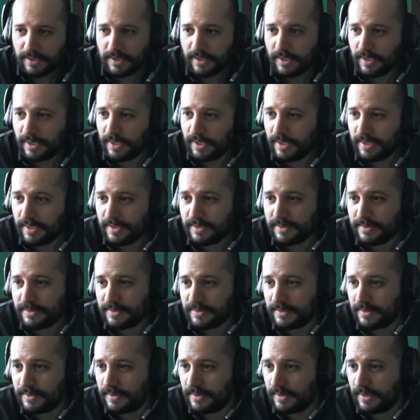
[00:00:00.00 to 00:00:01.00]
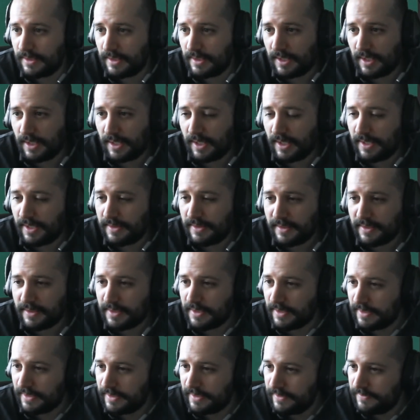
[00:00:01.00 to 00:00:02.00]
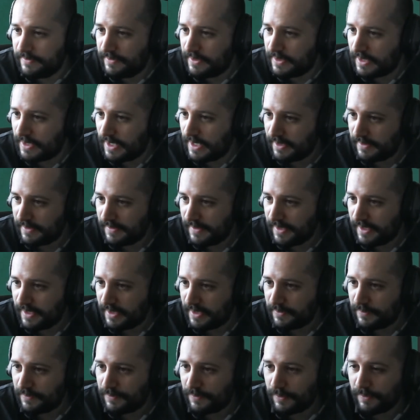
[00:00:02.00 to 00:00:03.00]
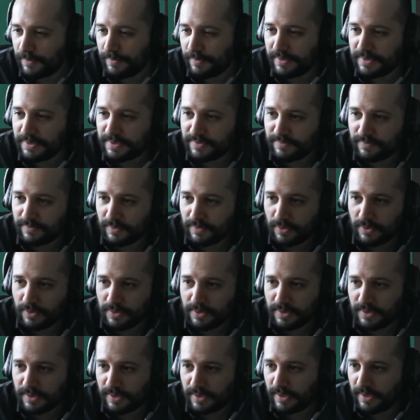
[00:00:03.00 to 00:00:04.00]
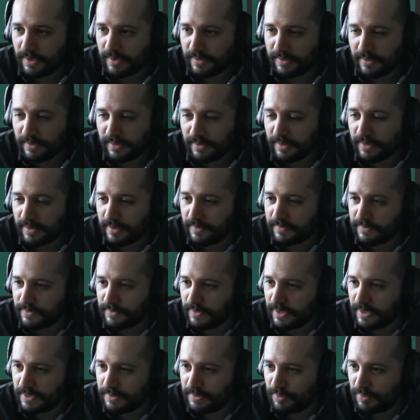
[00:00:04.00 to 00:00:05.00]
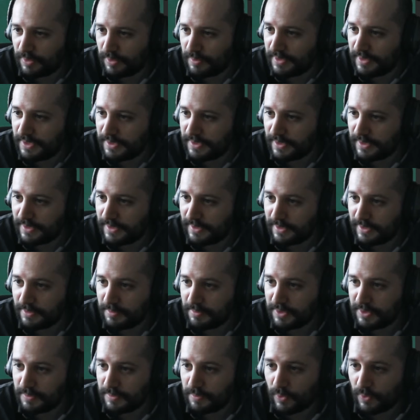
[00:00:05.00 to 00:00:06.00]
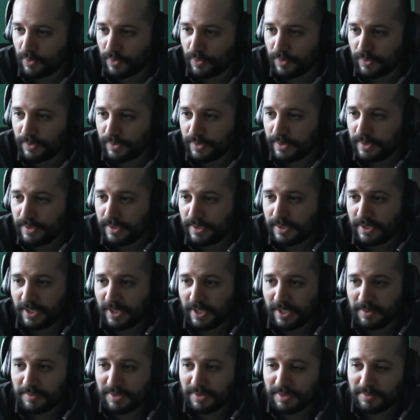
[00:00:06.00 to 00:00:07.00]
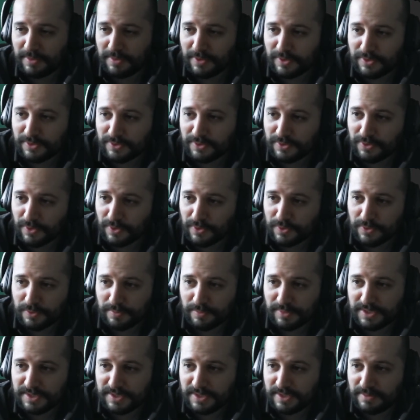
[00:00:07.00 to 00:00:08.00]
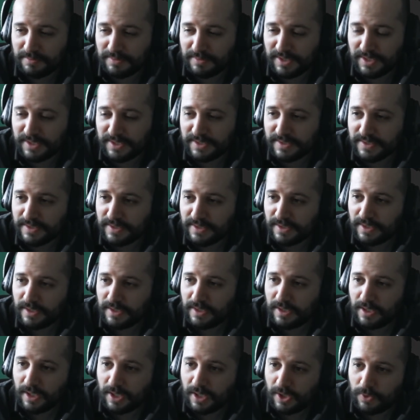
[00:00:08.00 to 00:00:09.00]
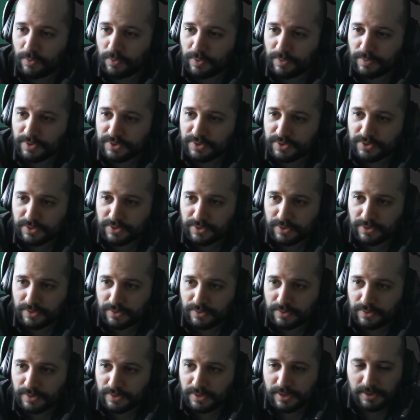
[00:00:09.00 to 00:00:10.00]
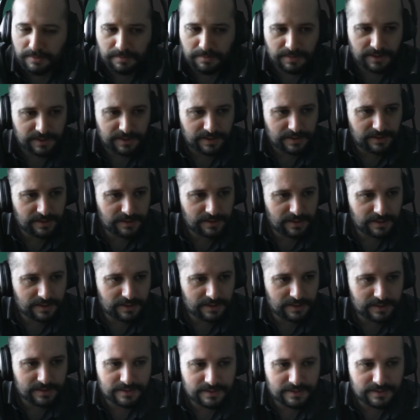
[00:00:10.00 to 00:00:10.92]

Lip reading: And I think I leave it like that for this vlog. I think I have to experiment a little bit more and maybe also talk to my teammates how we want to go. But I think